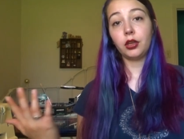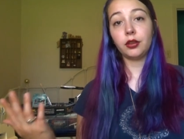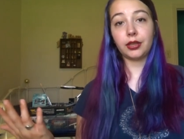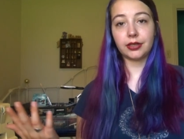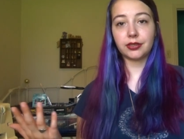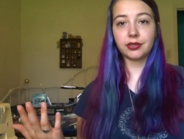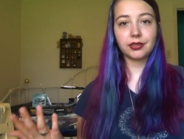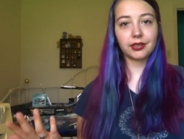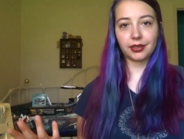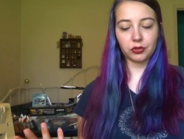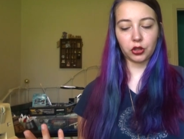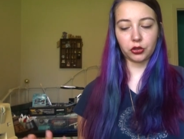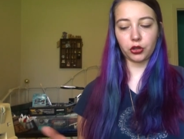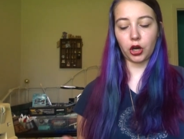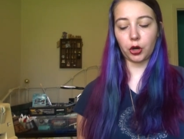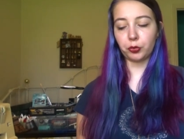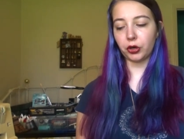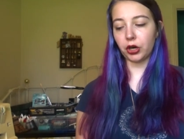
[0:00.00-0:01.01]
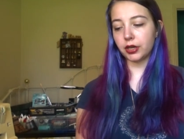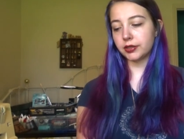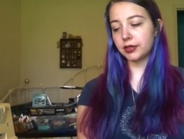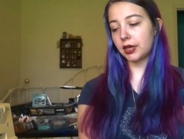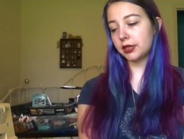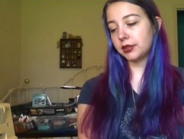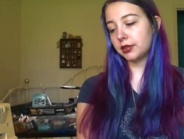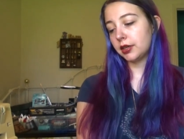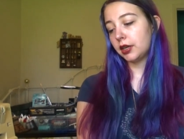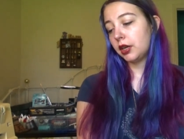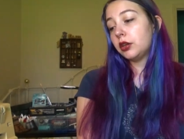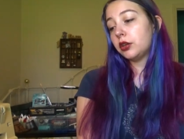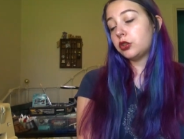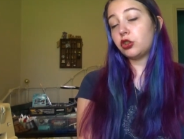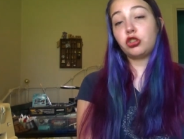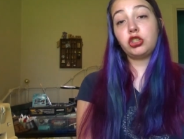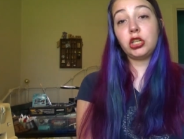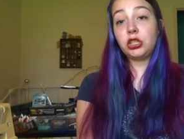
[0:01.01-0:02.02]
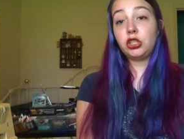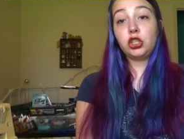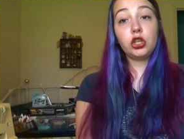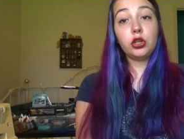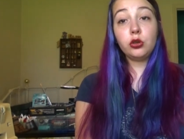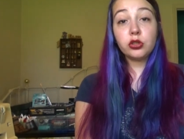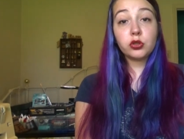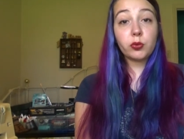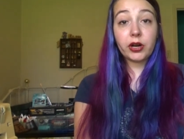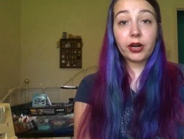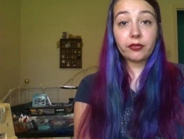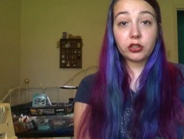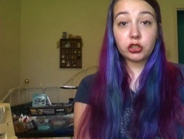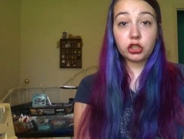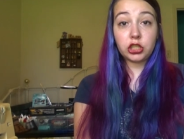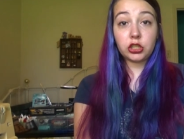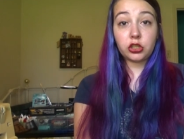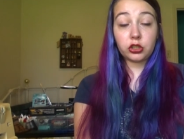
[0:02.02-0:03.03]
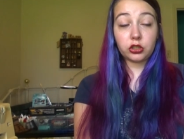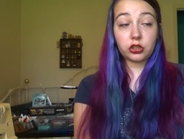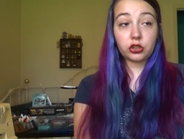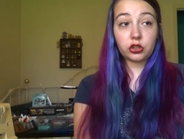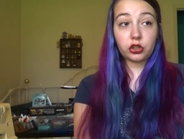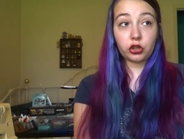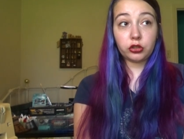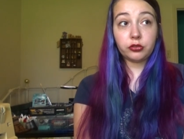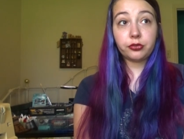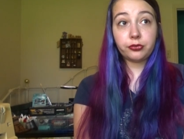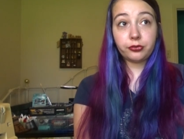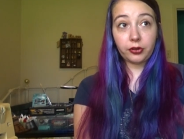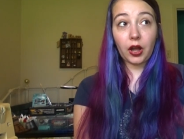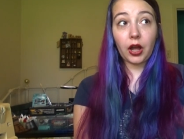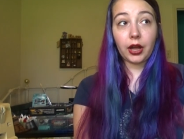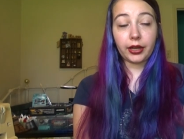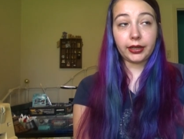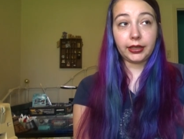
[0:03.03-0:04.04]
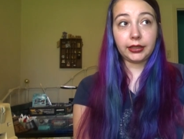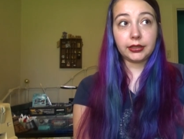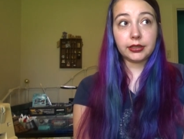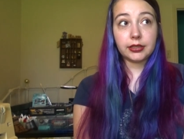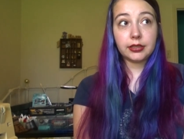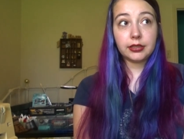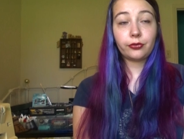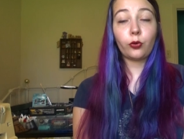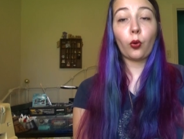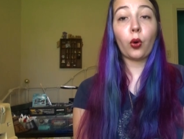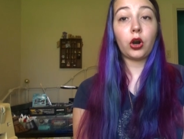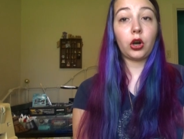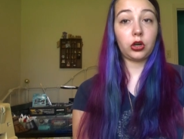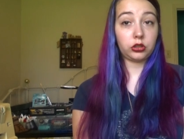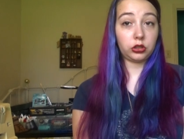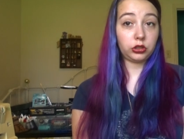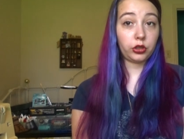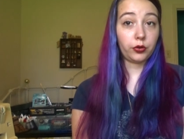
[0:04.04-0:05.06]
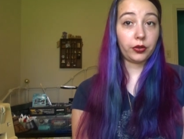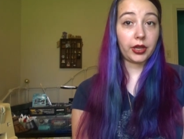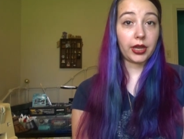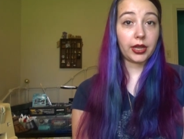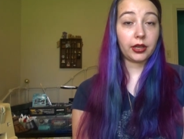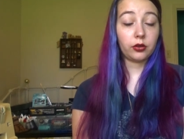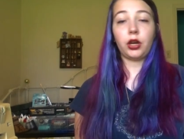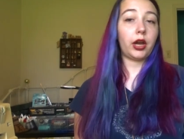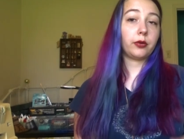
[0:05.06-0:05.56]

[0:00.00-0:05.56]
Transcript: That's the thought process. So she'd use whatever she could find for her clothing.